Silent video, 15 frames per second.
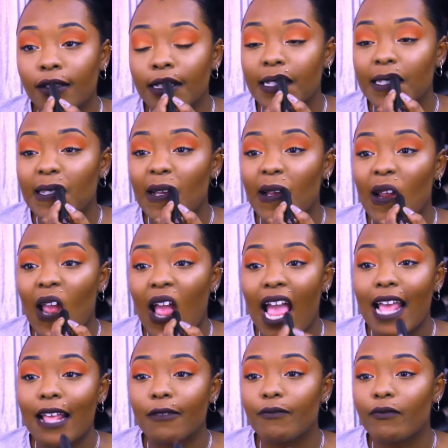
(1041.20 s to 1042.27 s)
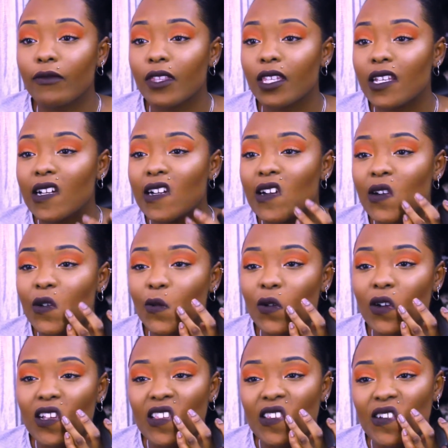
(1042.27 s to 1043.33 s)
So, oh,
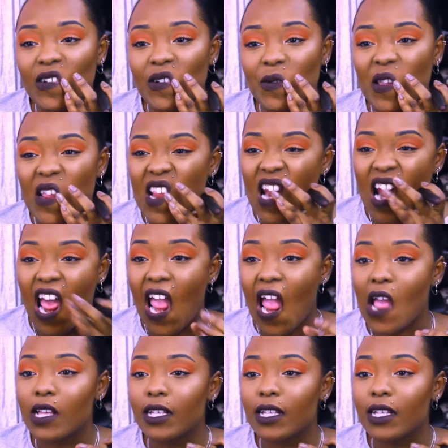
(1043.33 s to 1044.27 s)
what is wrong with me today?